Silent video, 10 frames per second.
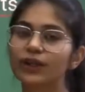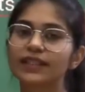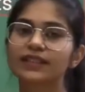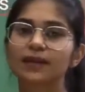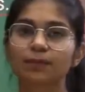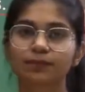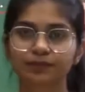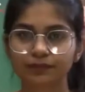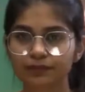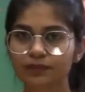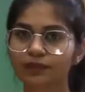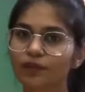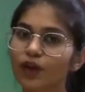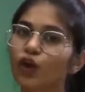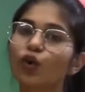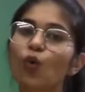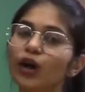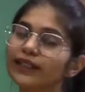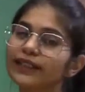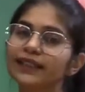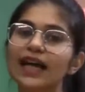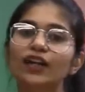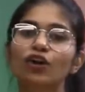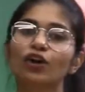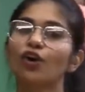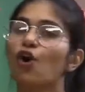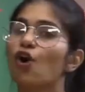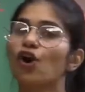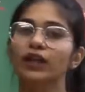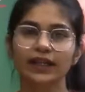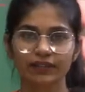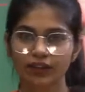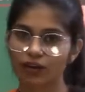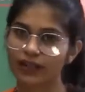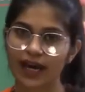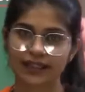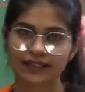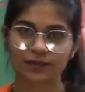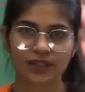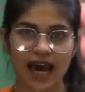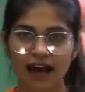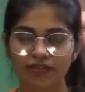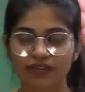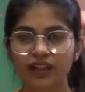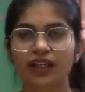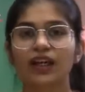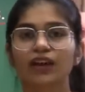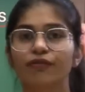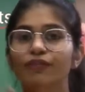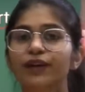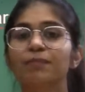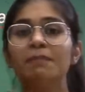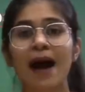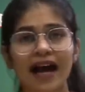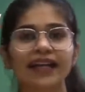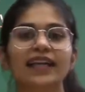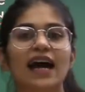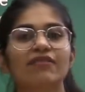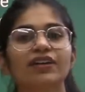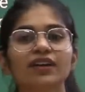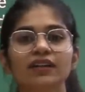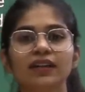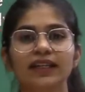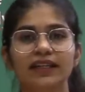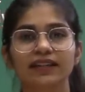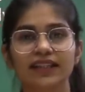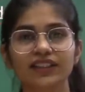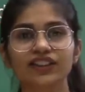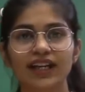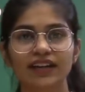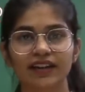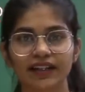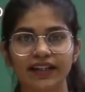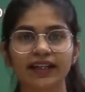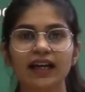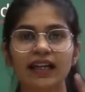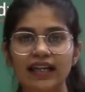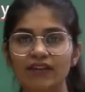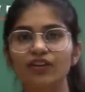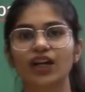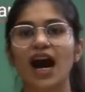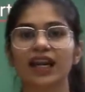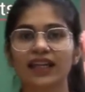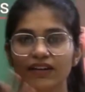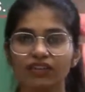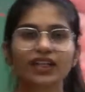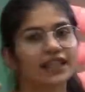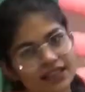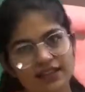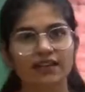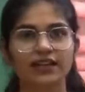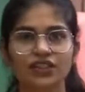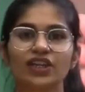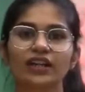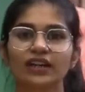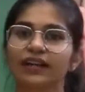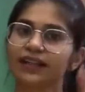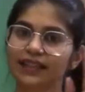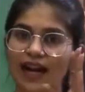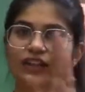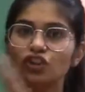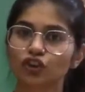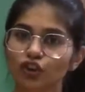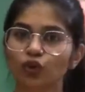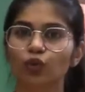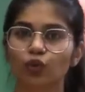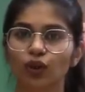it's a quality that not all living organisms have. We might have a regenerating liver. Our liver is regenerating, that is true.